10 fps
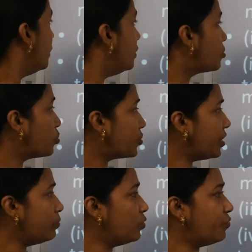The
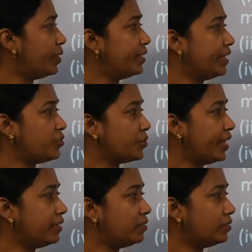social movement
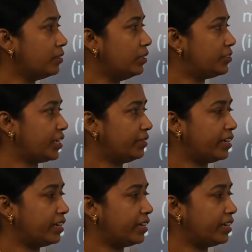educate the girl child.